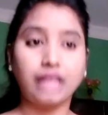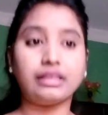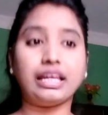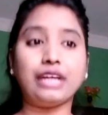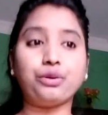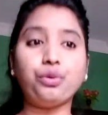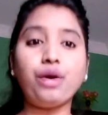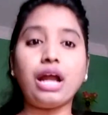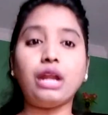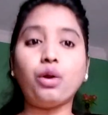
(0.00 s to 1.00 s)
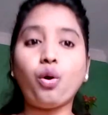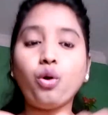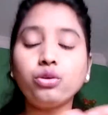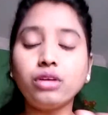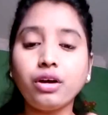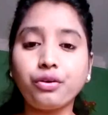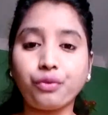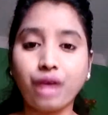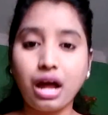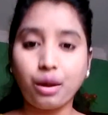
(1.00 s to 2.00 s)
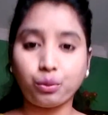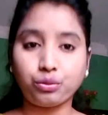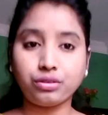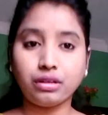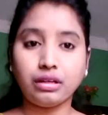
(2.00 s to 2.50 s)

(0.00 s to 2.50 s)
They grow along the ground.